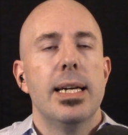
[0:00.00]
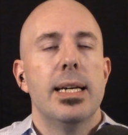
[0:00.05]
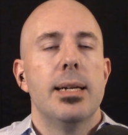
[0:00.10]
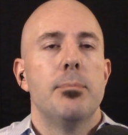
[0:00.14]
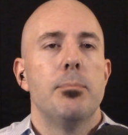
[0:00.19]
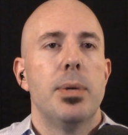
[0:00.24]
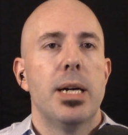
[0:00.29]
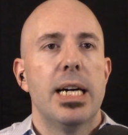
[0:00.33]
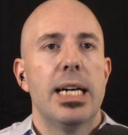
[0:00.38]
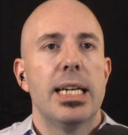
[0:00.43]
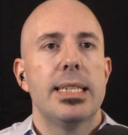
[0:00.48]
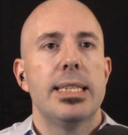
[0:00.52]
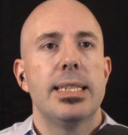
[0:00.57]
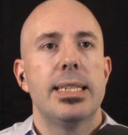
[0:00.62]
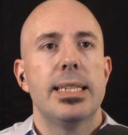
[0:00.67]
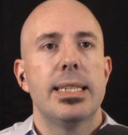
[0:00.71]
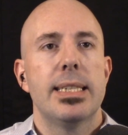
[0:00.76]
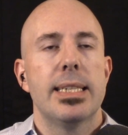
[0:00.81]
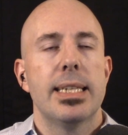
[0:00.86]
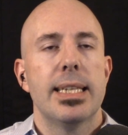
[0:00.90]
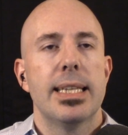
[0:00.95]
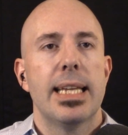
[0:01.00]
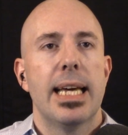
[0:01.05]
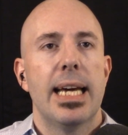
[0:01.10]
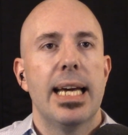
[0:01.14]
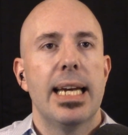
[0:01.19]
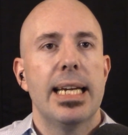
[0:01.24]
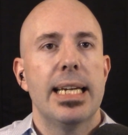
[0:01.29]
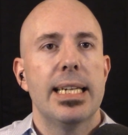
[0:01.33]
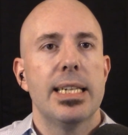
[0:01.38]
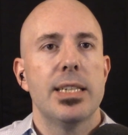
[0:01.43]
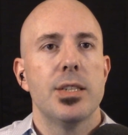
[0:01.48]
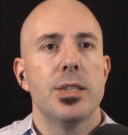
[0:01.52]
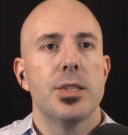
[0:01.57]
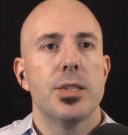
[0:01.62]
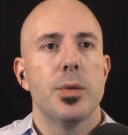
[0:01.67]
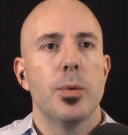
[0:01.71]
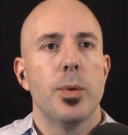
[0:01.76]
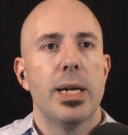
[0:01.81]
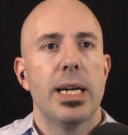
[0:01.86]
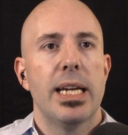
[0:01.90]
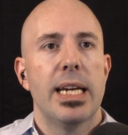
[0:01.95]
But that is
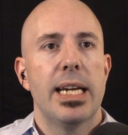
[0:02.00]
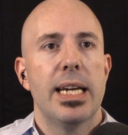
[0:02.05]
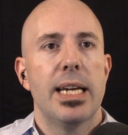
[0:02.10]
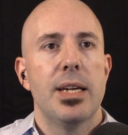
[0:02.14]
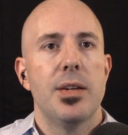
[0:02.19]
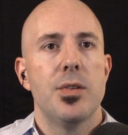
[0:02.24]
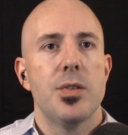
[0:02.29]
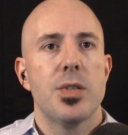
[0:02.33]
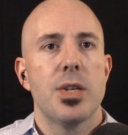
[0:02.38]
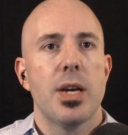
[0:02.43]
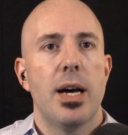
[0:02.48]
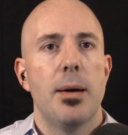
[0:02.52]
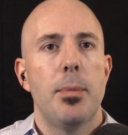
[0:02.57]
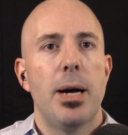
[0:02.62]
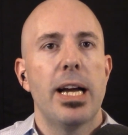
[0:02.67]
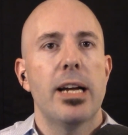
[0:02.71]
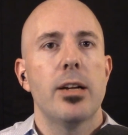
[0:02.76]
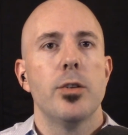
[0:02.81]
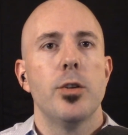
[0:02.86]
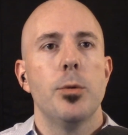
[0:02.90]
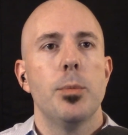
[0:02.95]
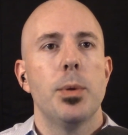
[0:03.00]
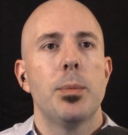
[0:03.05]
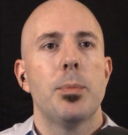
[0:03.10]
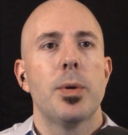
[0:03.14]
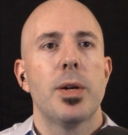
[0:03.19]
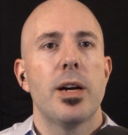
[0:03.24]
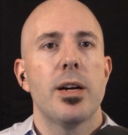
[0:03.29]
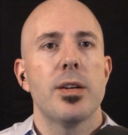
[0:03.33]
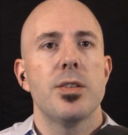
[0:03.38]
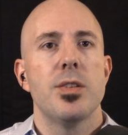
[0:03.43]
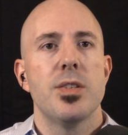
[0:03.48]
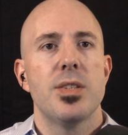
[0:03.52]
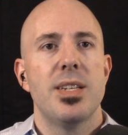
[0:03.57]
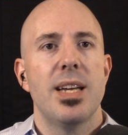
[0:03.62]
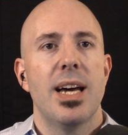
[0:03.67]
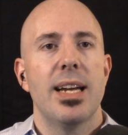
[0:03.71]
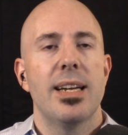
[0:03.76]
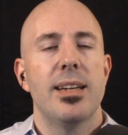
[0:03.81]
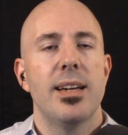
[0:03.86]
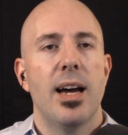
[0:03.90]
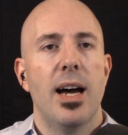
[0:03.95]
the way it is.
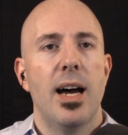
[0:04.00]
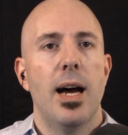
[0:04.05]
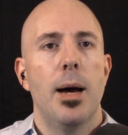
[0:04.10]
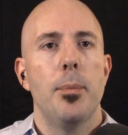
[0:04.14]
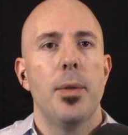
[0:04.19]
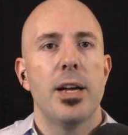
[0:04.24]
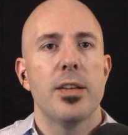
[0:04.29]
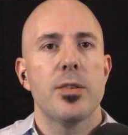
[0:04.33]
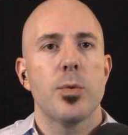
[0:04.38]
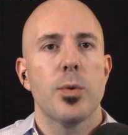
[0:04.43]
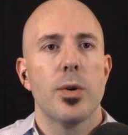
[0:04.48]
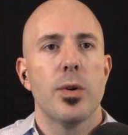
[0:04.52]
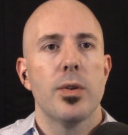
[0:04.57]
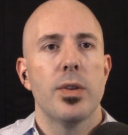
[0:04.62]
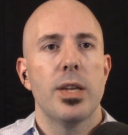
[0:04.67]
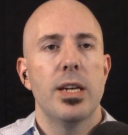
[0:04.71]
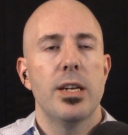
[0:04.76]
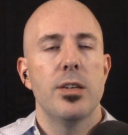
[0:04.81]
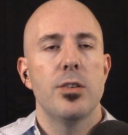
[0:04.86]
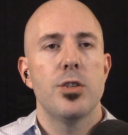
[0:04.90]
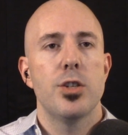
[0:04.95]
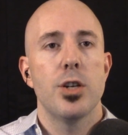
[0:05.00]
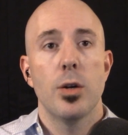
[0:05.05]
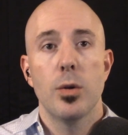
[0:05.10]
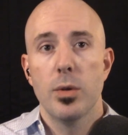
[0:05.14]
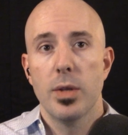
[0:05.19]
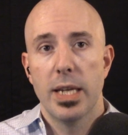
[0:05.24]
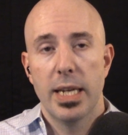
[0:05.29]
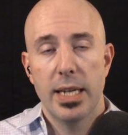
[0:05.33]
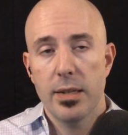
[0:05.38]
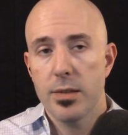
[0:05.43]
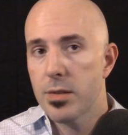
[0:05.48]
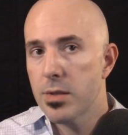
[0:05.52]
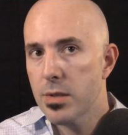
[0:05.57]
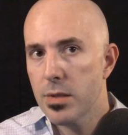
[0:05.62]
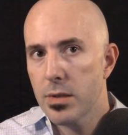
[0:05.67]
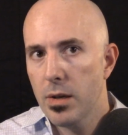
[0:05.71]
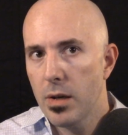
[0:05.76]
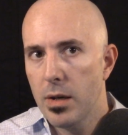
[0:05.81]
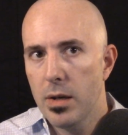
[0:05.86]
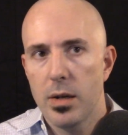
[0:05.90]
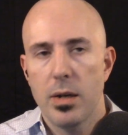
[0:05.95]
MichaelNewmanProductions.com. That's where the show links
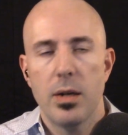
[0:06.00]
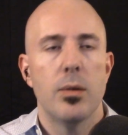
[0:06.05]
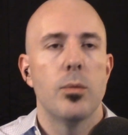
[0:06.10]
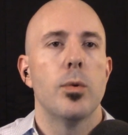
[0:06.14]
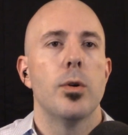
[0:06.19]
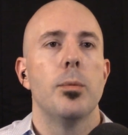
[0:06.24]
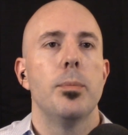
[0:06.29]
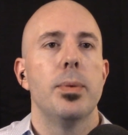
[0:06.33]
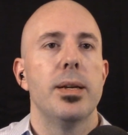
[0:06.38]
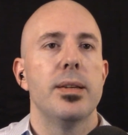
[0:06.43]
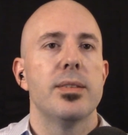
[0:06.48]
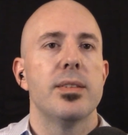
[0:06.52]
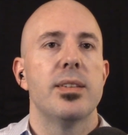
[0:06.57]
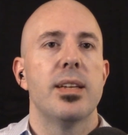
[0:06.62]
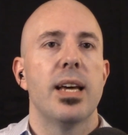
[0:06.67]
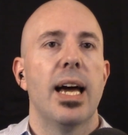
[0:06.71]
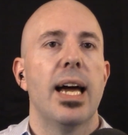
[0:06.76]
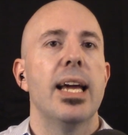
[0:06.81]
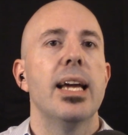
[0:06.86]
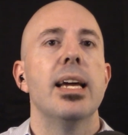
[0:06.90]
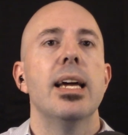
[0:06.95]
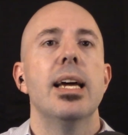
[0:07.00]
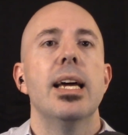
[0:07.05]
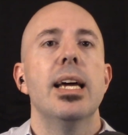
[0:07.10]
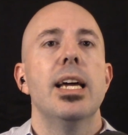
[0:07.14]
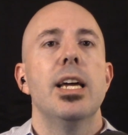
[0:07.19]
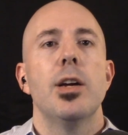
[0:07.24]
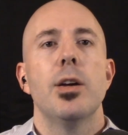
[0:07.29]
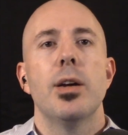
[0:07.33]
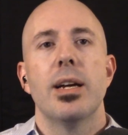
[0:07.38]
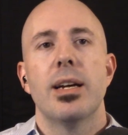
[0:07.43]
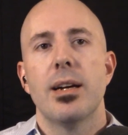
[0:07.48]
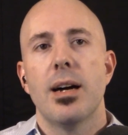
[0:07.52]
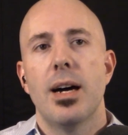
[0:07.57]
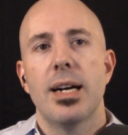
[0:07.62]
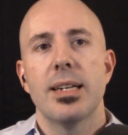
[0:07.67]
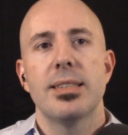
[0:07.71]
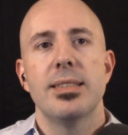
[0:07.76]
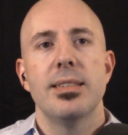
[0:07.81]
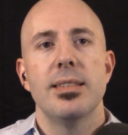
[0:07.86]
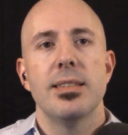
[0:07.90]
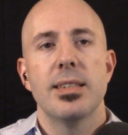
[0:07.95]
will be today. You
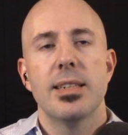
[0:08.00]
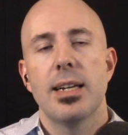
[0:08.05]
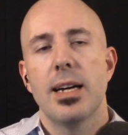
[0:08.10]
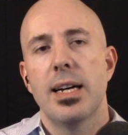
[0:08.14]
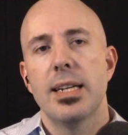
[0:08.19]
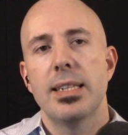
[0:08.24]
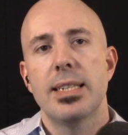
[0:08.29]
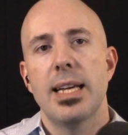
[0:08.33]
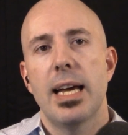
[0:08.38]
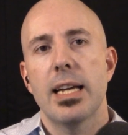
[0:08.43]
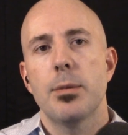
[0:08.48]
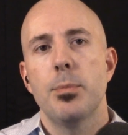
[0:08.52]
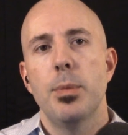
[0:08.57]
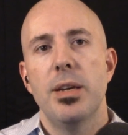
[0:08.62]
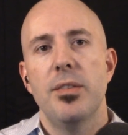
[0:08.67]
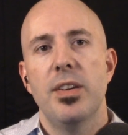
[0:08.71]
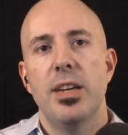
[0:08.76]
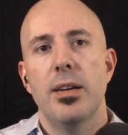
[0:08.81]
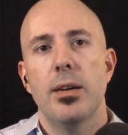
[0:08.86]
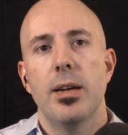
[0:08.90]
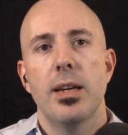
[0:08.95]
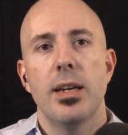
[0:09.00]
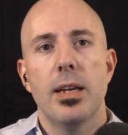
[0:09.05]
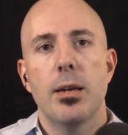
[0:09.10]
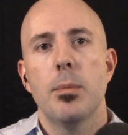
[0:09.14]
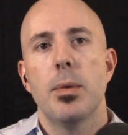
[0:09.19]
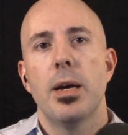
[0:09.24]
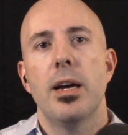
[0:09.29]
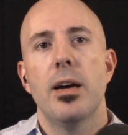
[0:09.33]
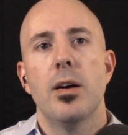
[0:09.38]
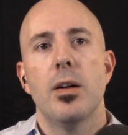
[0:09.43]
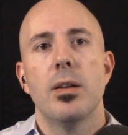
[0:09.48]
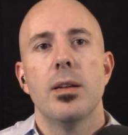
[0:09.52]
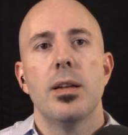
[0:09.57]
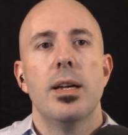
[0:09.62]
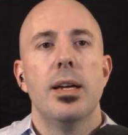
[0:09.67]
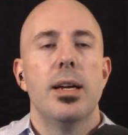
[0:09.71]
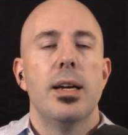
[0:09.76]
can contact me via email.